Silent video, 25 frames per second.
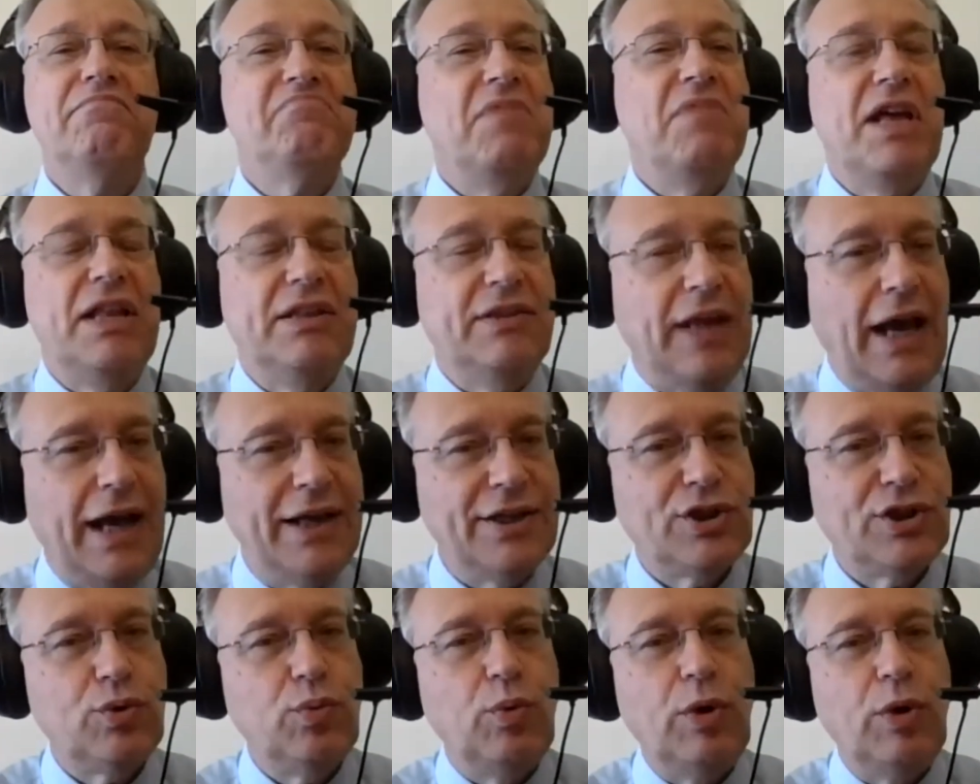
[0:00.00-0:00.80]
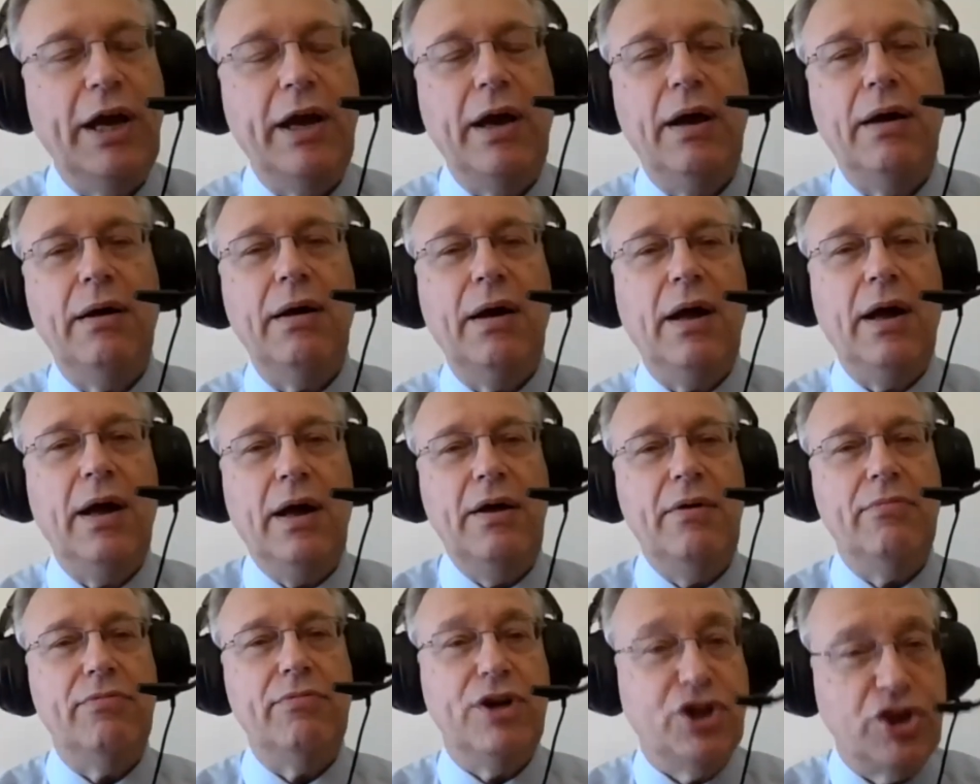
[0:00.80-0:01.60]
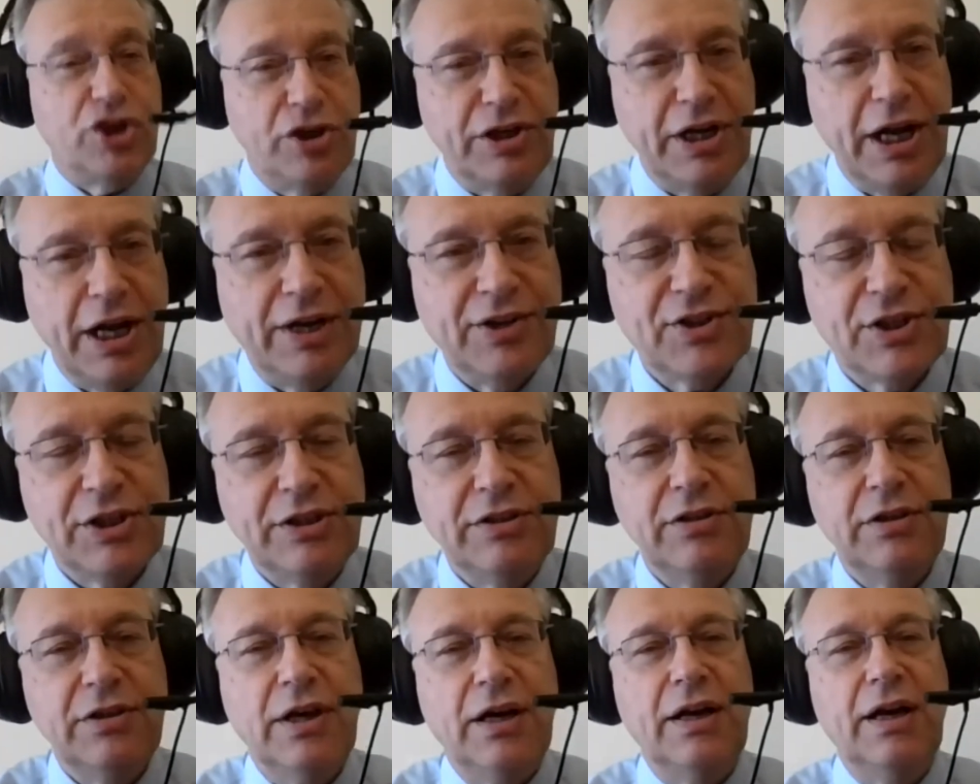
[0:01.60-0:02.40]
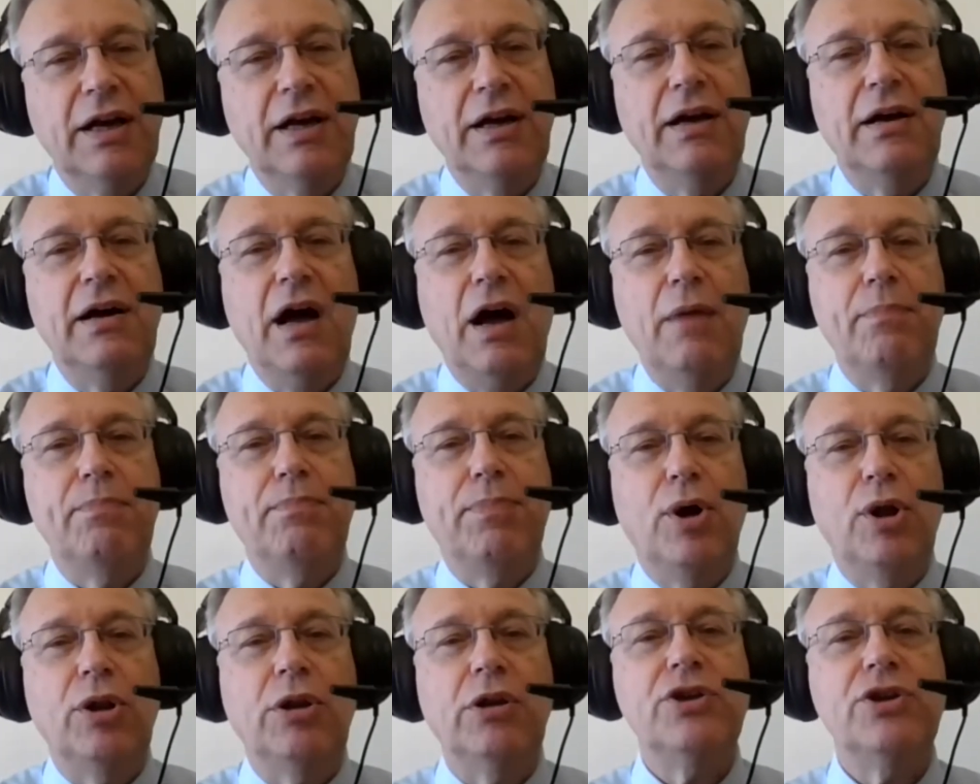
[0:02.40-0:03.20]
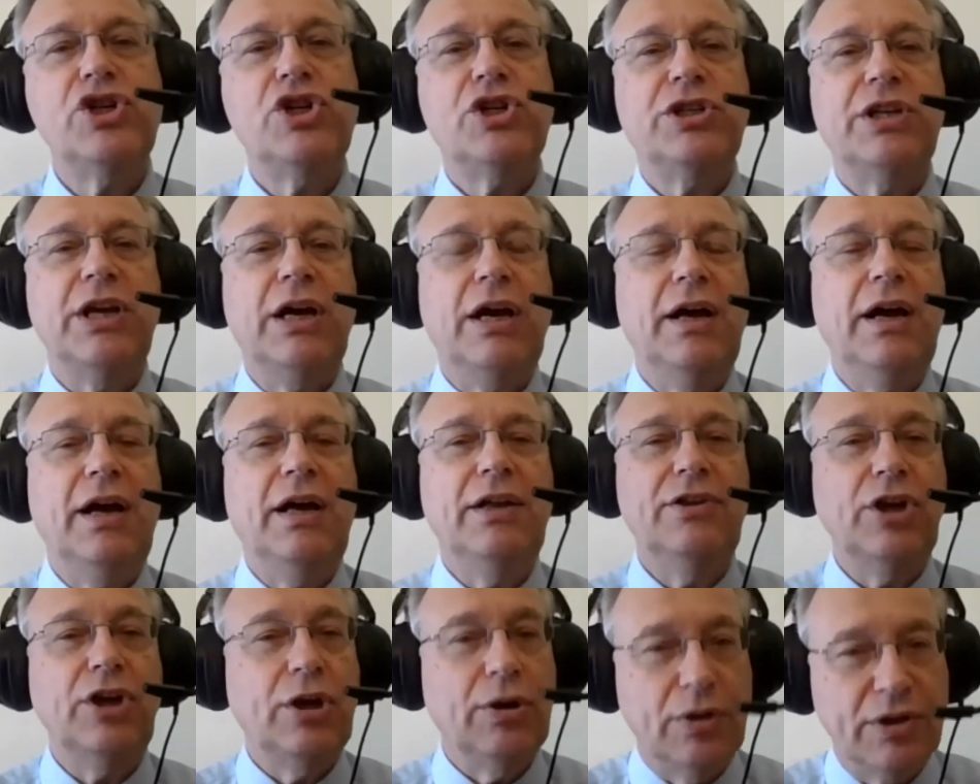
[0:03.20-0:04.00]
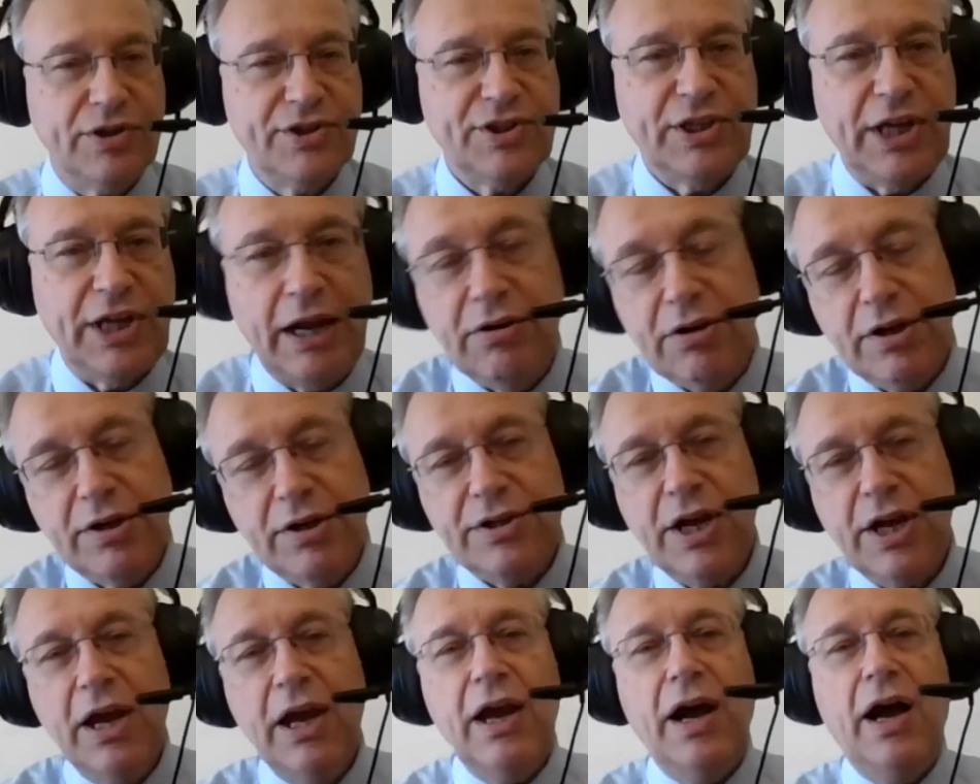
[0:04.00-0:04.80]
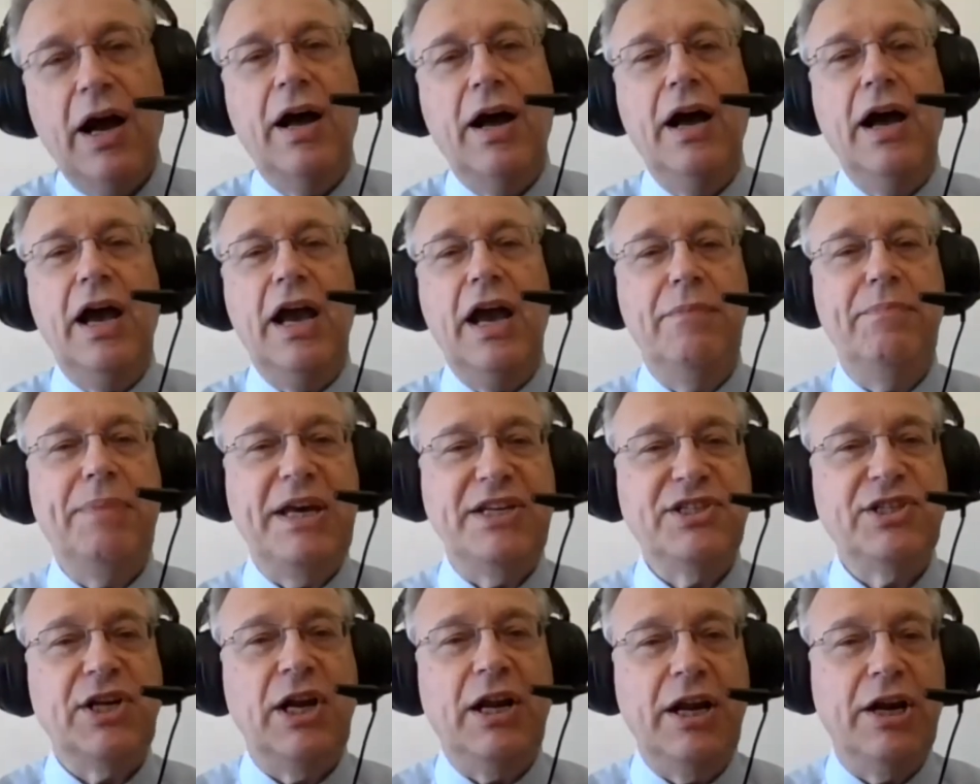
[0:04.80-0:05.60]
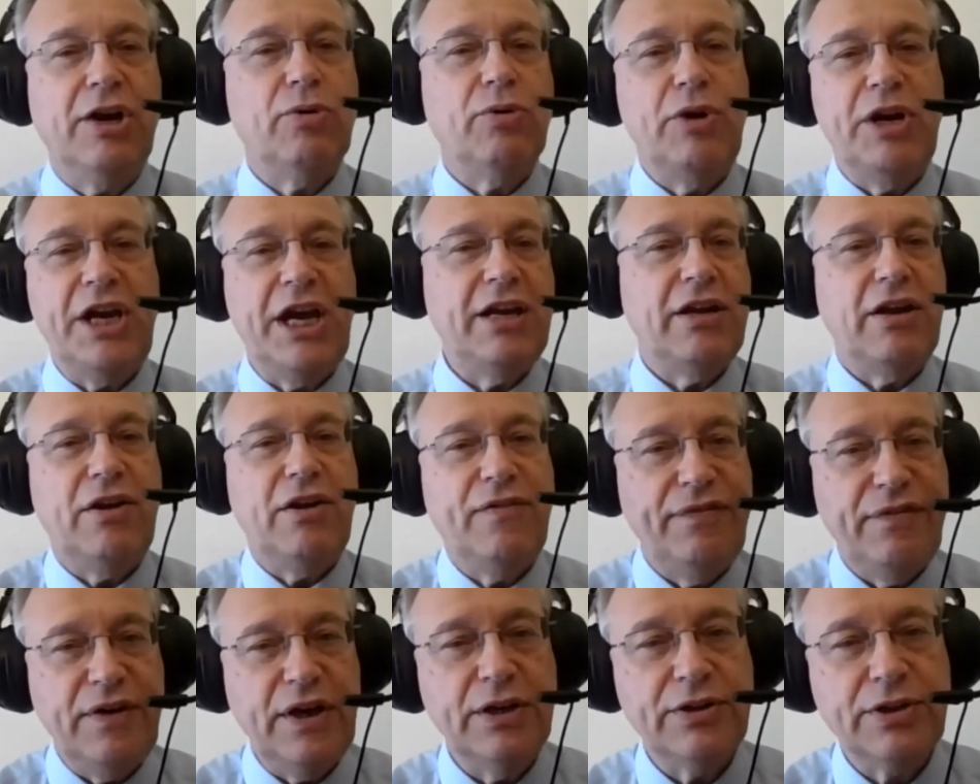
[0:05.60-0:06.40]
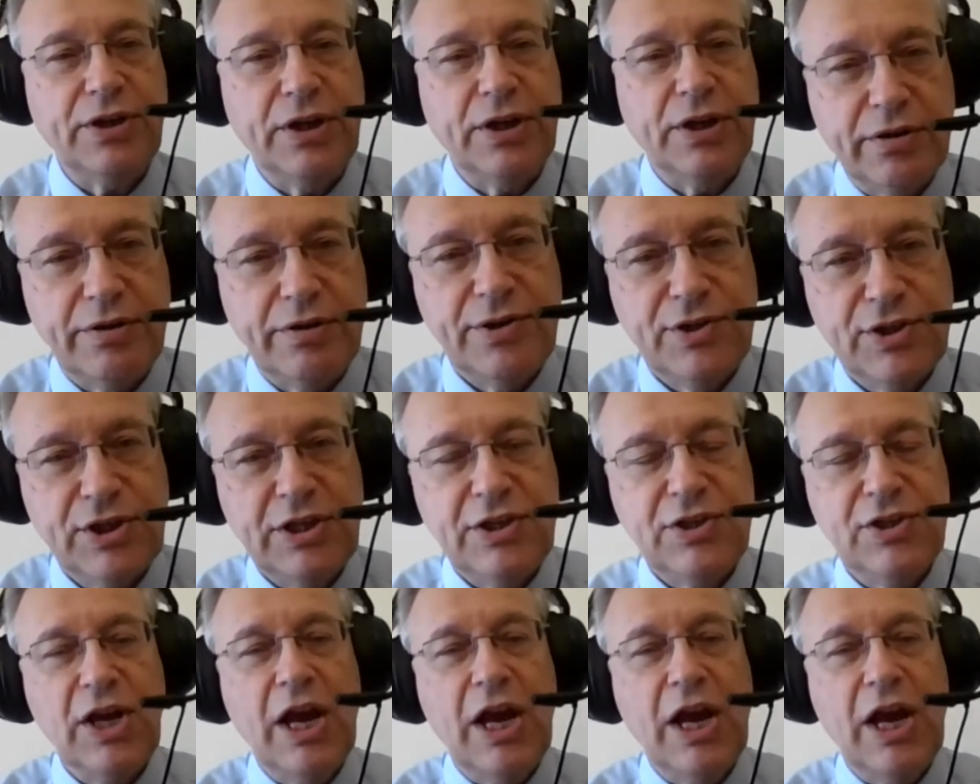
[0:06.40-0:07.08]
That's where Richard Nixon abolished the gold standard and basically created fiat currencies.